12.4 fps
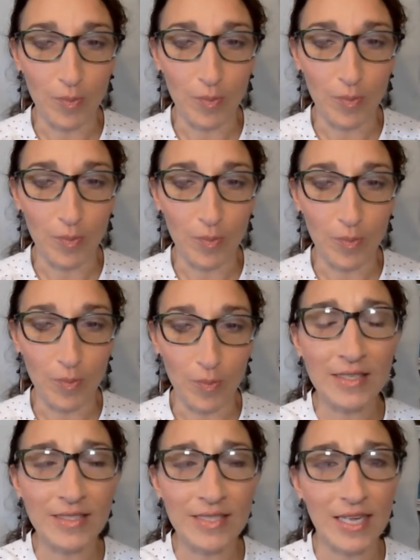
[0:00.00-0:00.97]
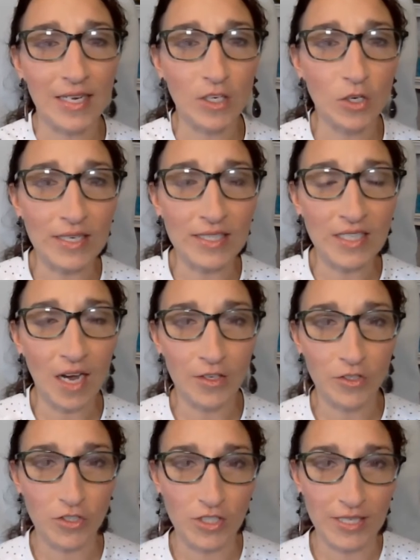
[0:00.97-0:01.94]
So there's a couple things that you
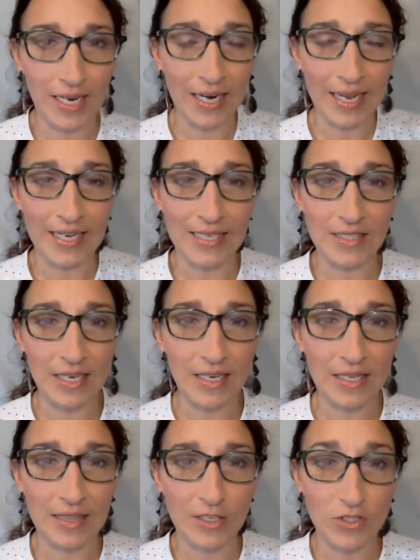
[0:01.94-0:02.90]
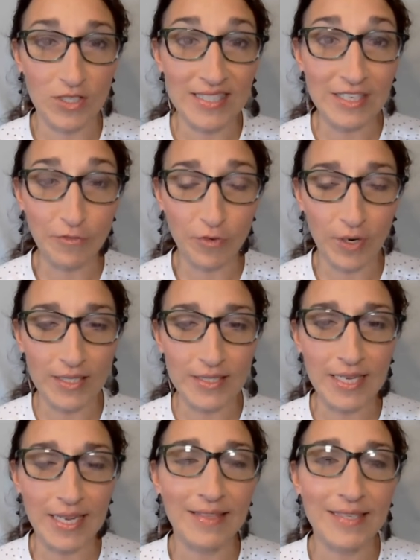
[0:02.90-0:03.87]
need to understand. I guess there's a
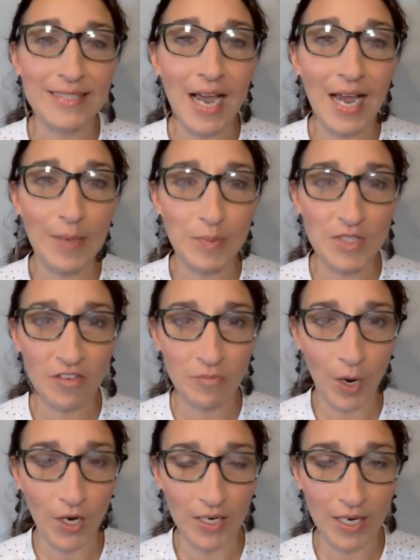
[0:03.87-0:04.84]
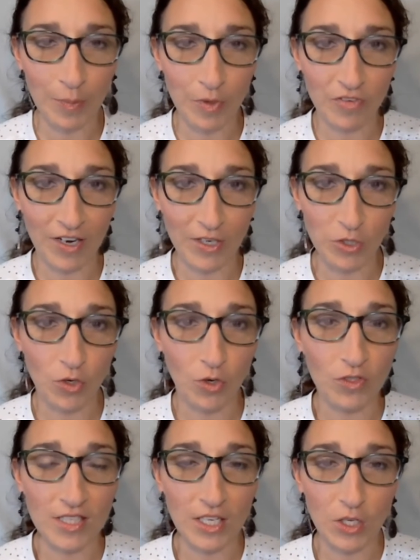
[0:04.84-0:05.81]
difference in the types of marketing
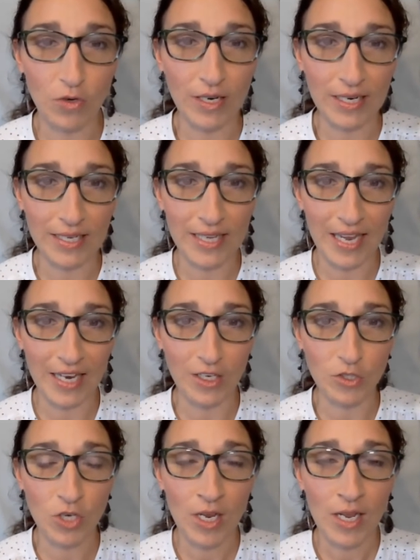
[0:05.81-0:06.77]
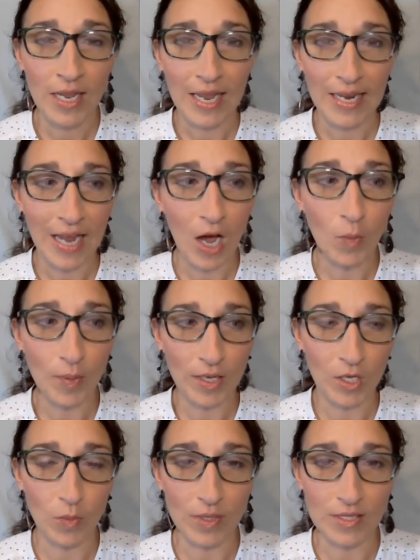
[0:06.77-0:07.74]
professionals that you could engage in
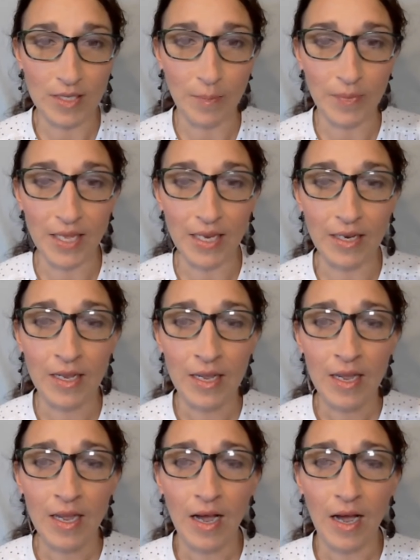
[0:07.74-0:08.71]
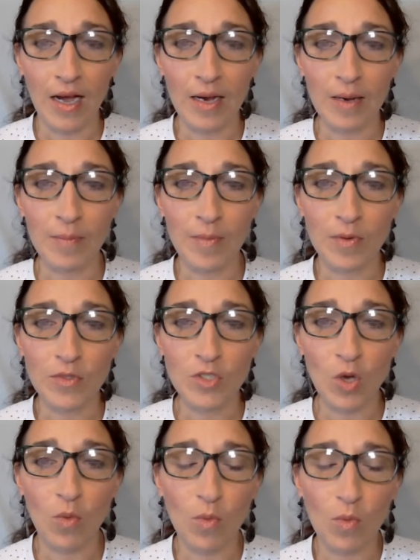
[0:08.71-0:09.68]
helping you with something. Um,
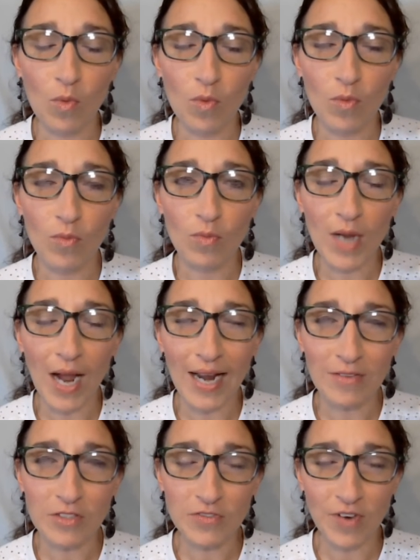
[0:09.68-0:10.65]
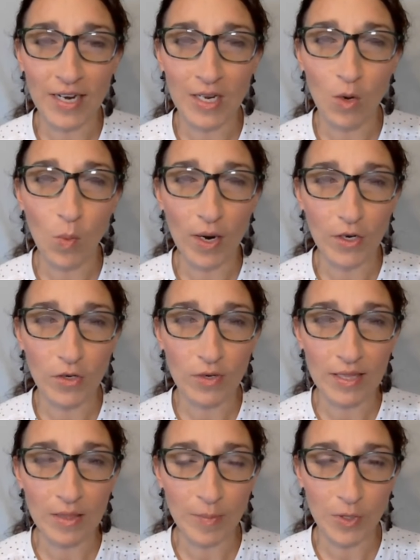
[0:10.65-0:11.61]
so kind of defining where
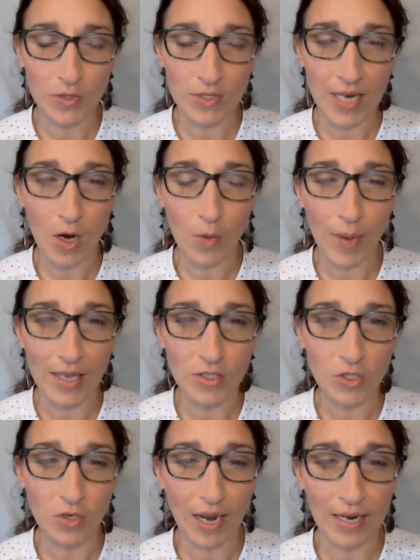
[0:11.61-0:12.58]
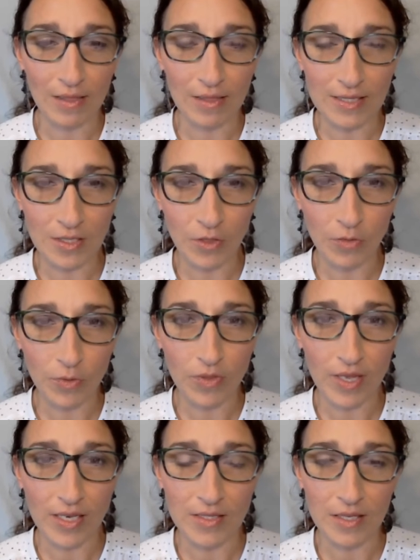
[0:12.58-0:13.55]
you need the most help as you kind of listen
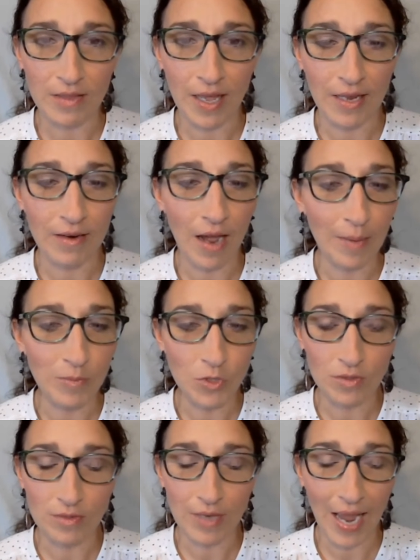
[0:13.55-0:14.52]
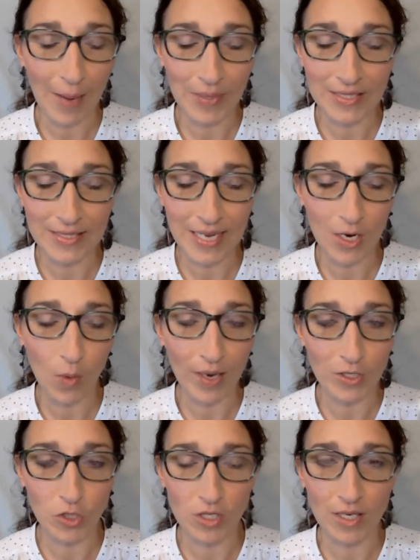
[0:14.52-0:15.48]
through this, and then I'm happy to take
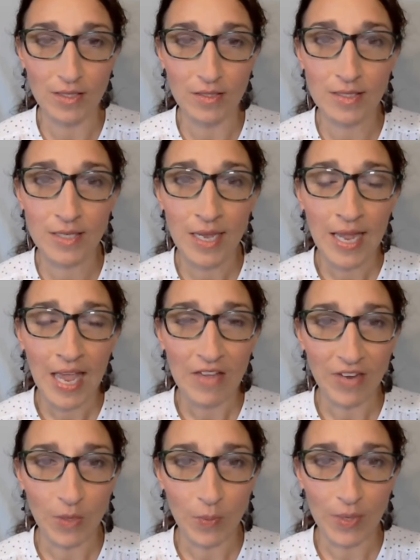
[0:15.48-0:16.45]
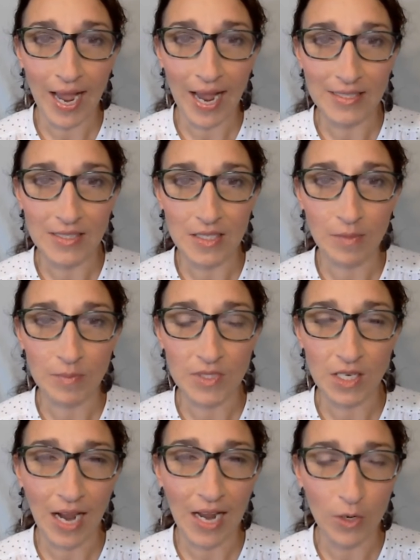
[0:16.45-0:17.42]
questions if anyone has
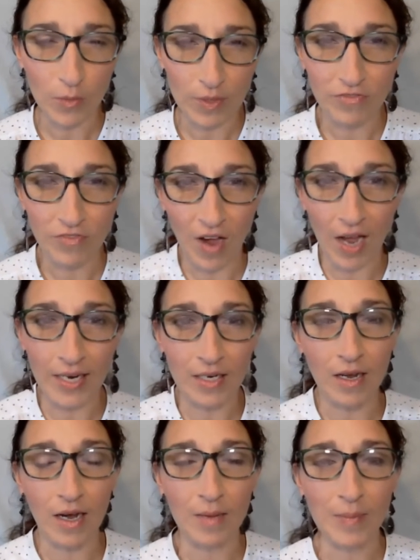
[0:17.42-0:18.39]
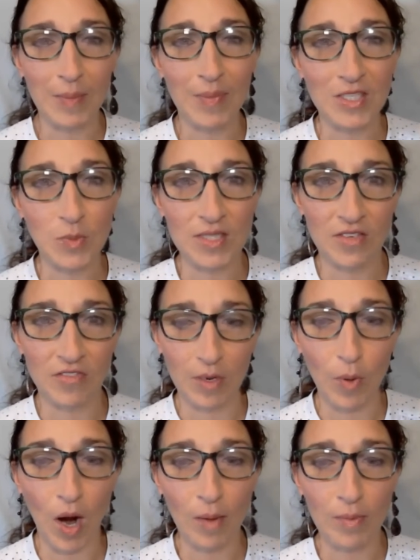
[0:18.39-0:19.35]
them to kind of refine uh, maybe a
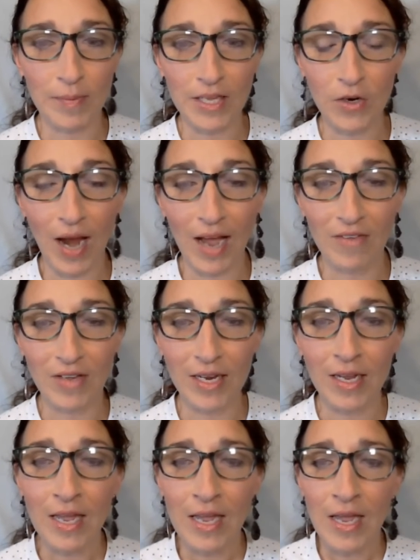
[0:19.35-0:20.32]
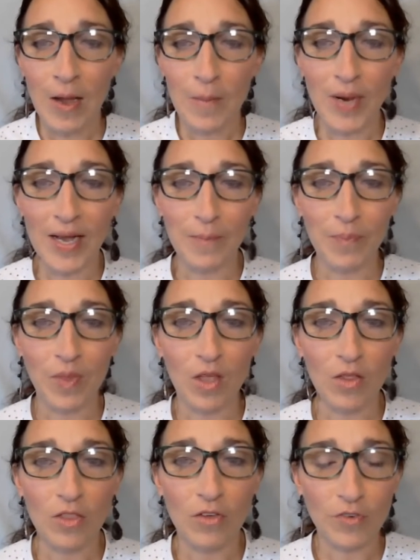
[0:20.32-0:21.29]
specific problem that you're having. But
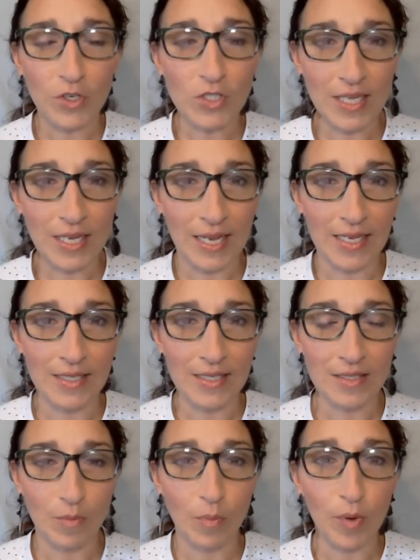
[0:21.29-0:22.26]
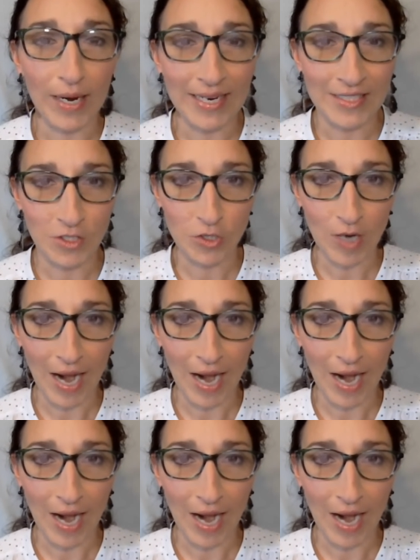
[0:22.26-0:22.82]
the first thing is brand